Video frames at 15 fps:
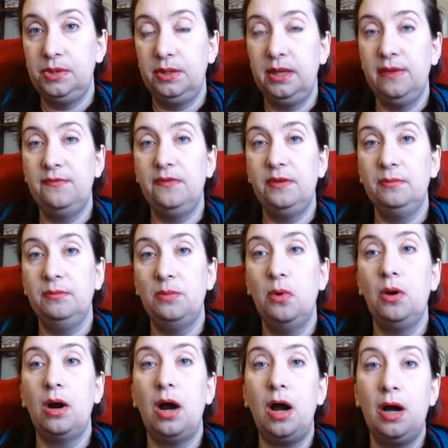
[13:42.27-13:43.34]
give them
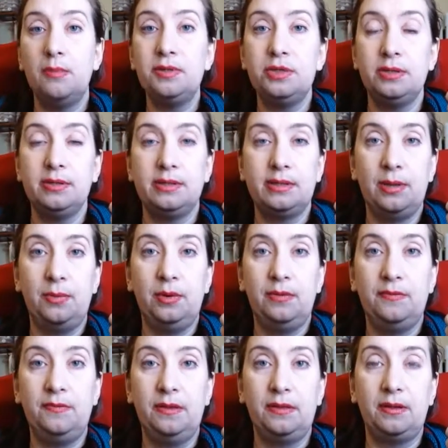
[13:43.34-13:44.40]
more options that would
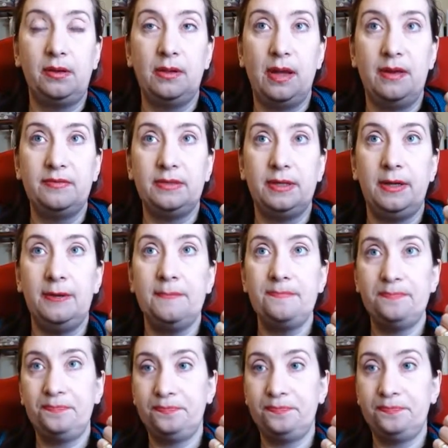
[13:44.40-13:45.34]
have fit their lifestyle.